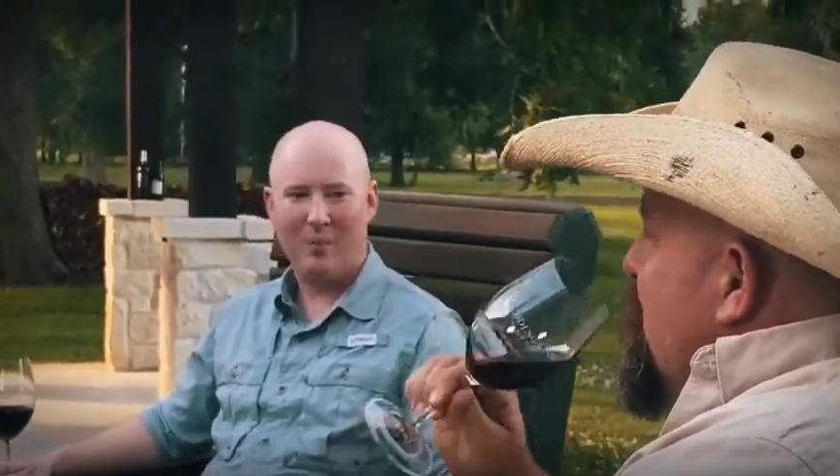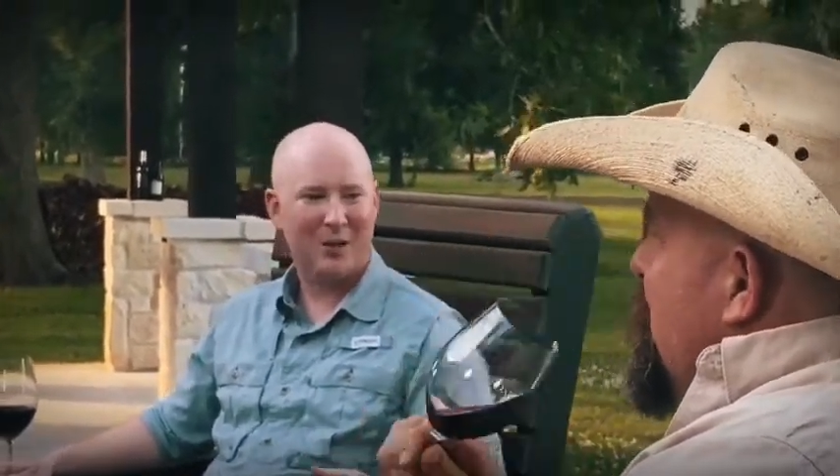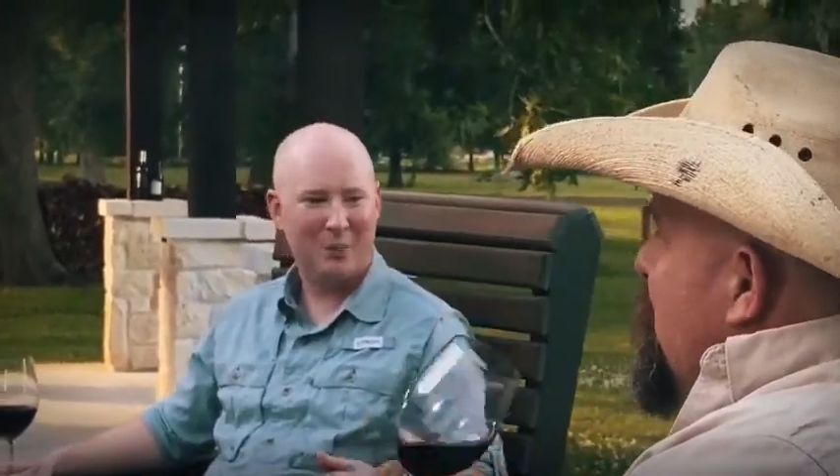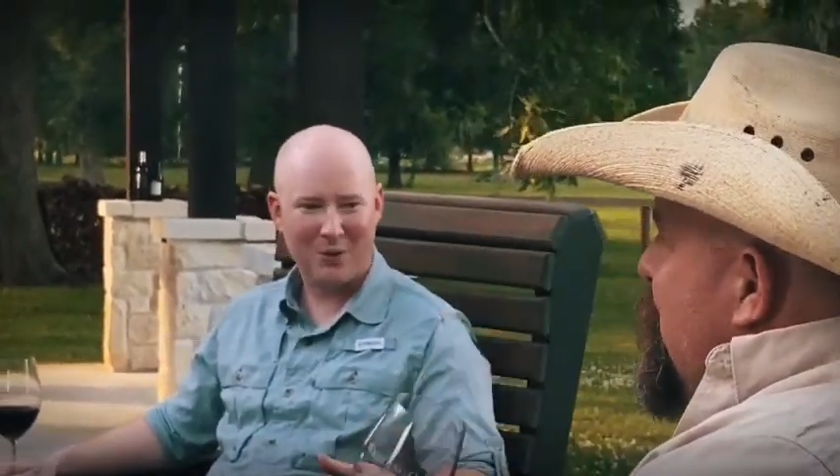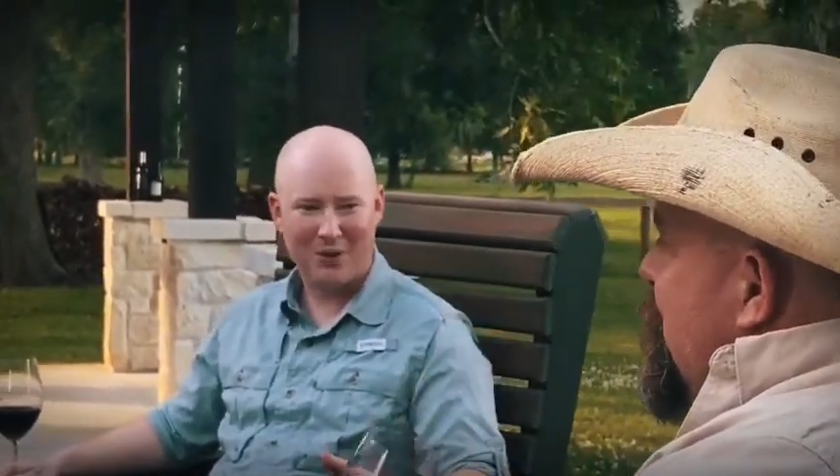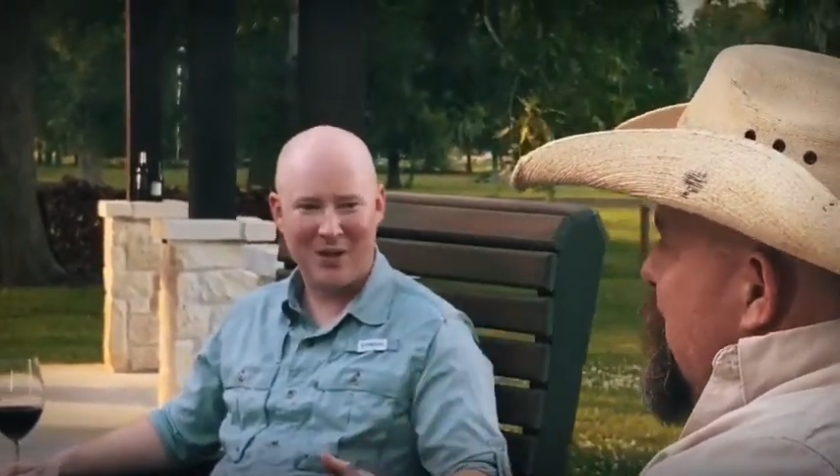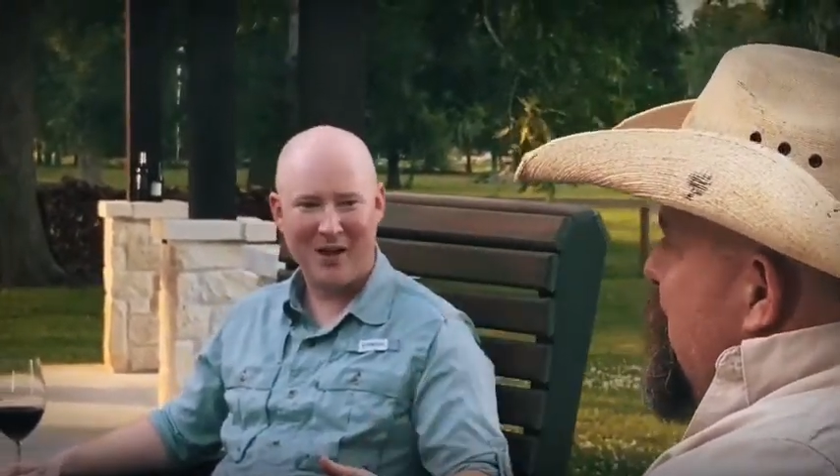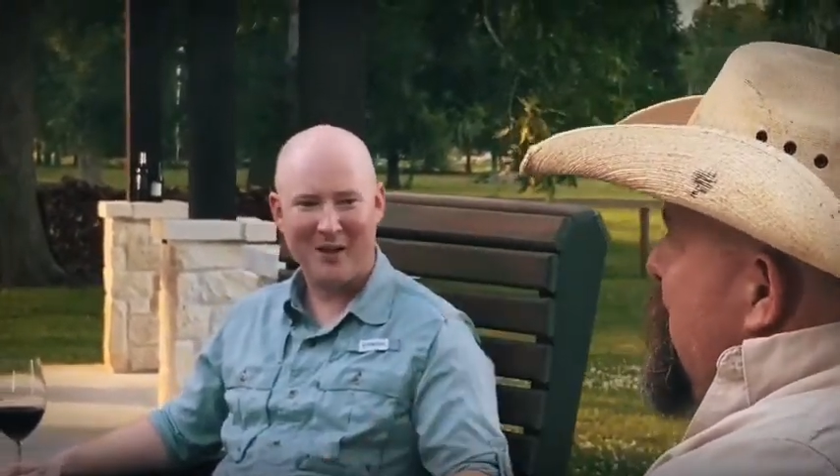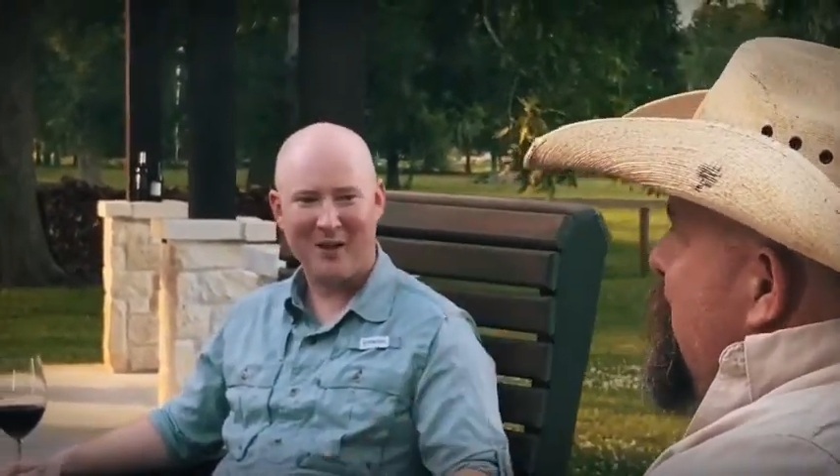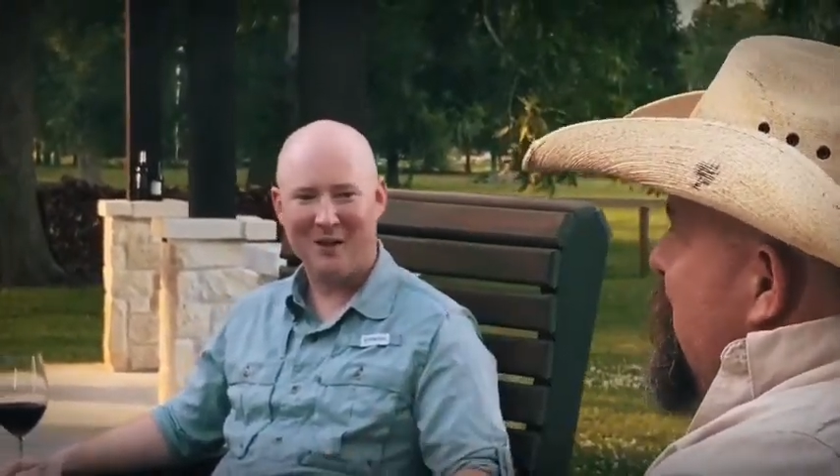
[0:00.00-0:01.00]
or
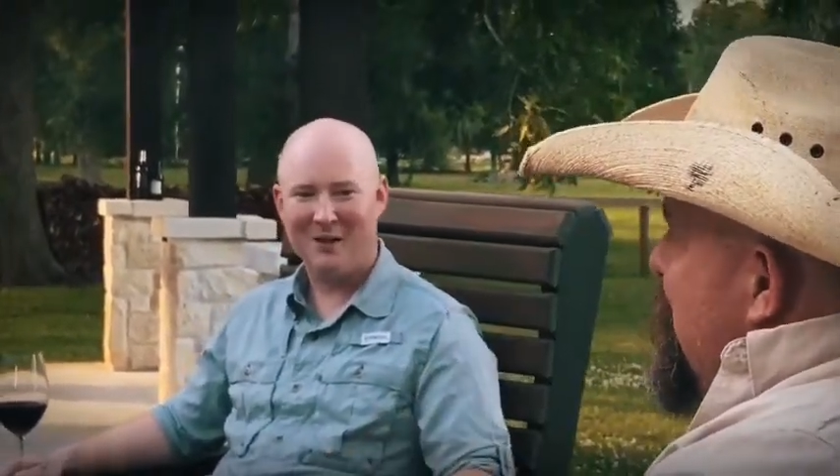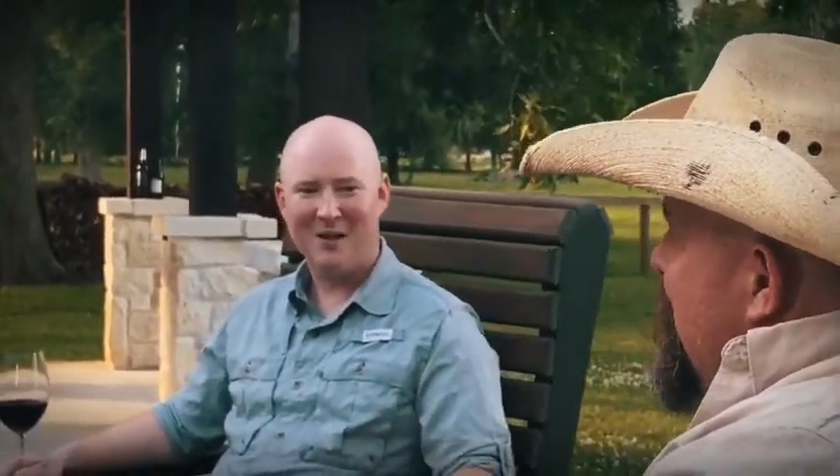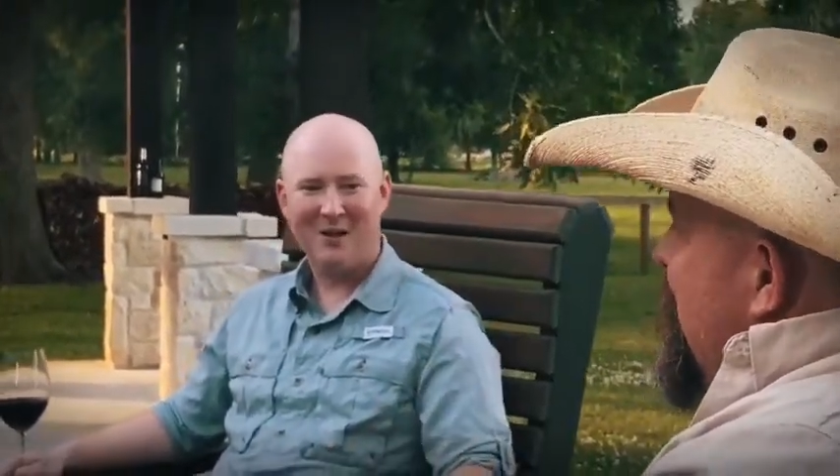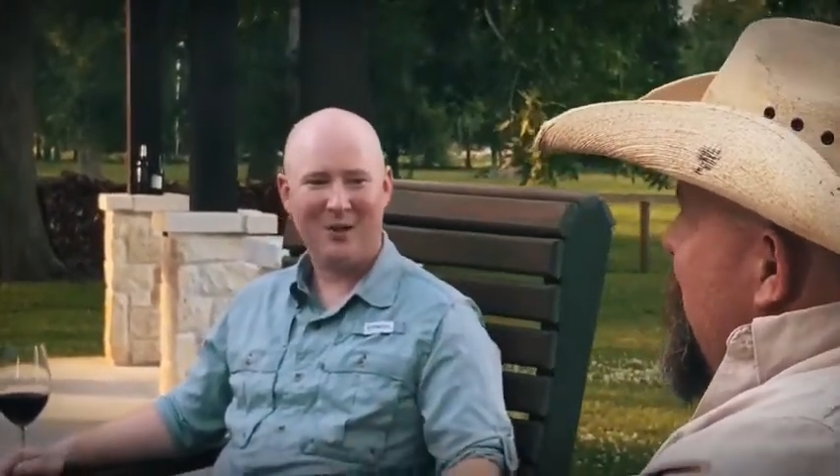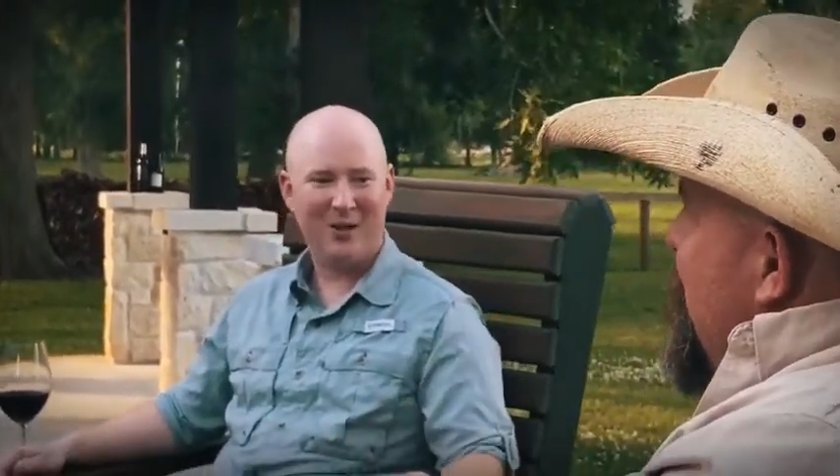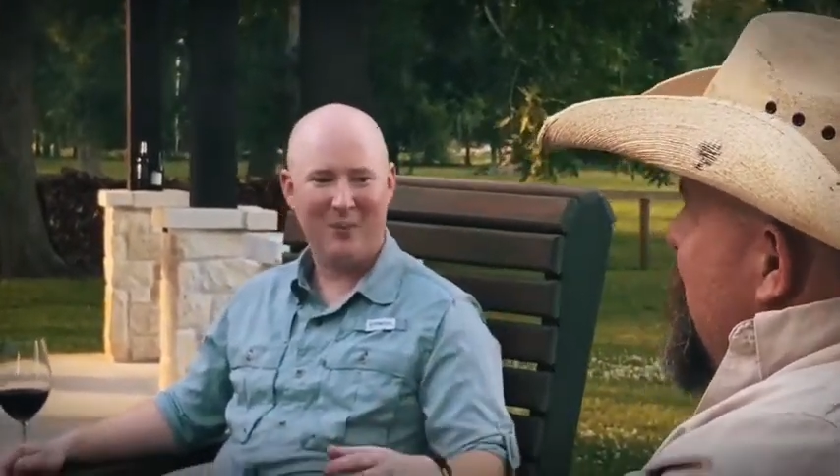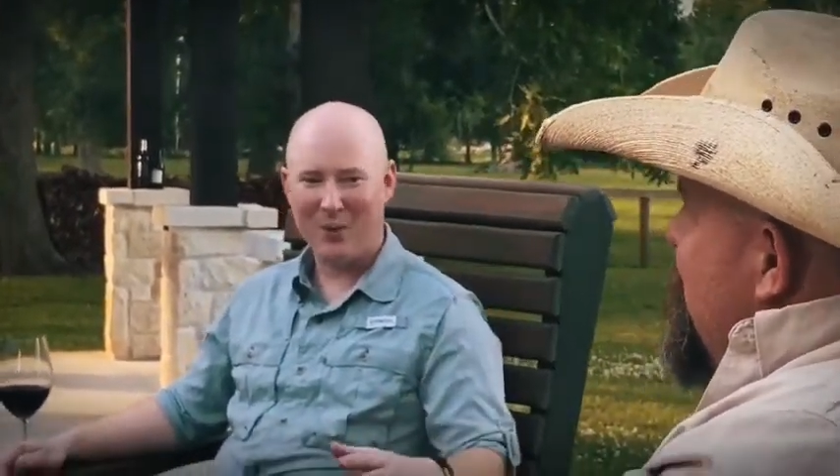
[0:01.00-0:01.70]
Montepulciano or